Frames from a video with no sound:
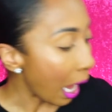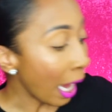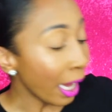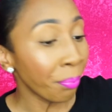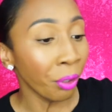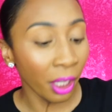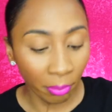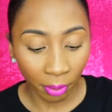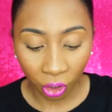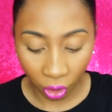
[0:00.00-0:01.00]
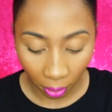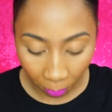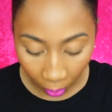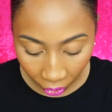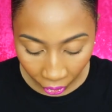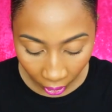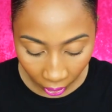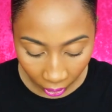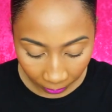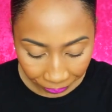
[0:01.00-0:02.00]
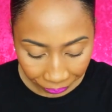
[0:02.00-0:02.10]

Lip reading: I pretty much purchased